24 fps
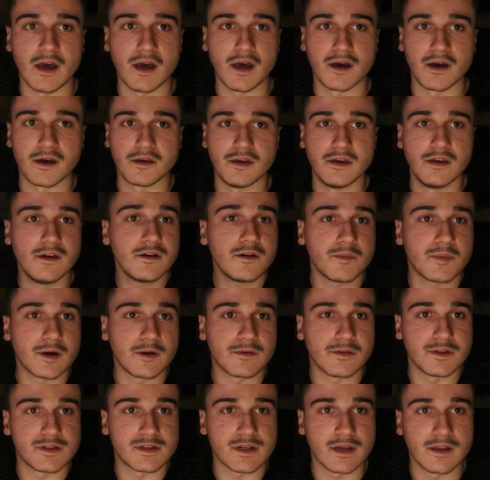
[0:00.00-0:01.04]
hear about
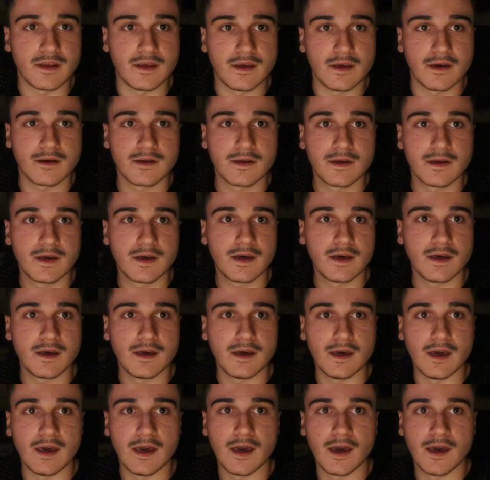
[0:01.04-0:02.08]
this idea
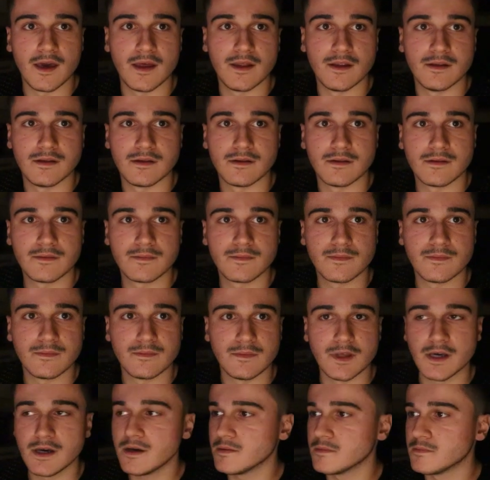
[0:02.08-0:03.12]
and
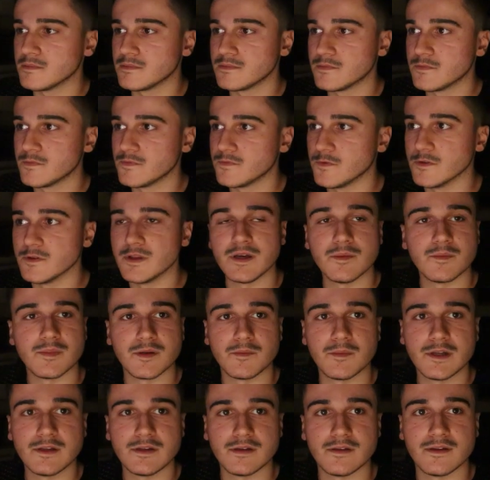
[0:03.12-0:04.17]
yeah, fully
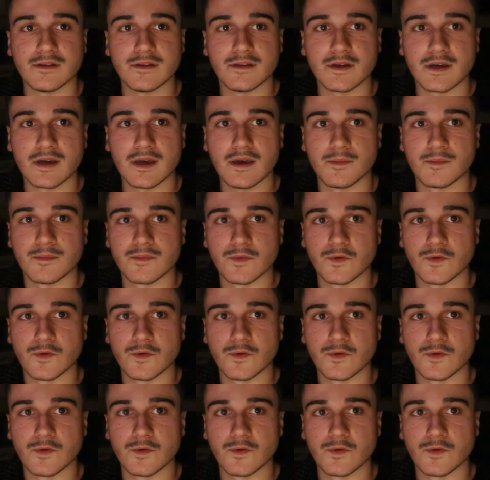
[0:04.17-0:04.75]
implement it in the game.